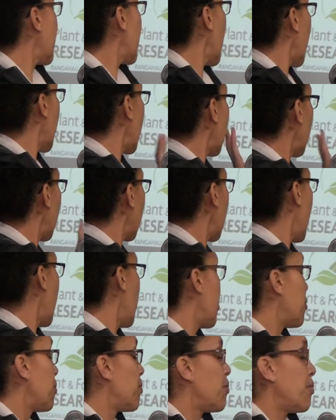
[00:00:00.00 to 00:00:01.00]
and
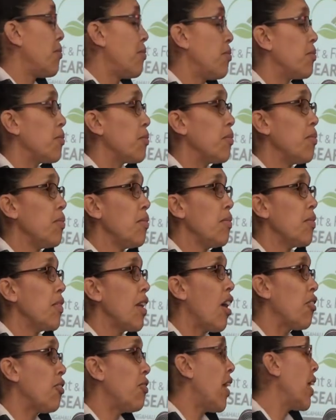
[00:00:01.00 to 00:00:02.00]

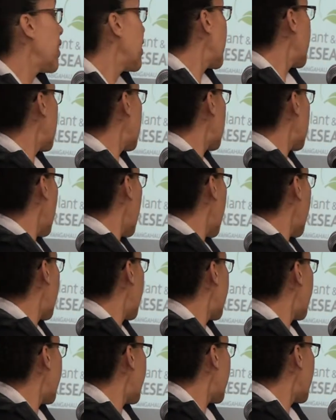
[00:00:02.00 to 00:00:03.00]
our funders
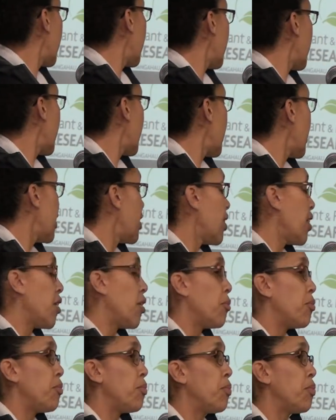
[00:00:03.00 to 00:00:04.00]
and
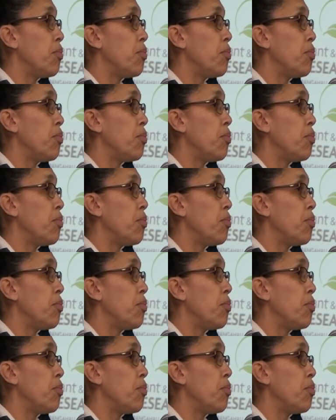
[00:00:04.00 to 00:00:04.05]
the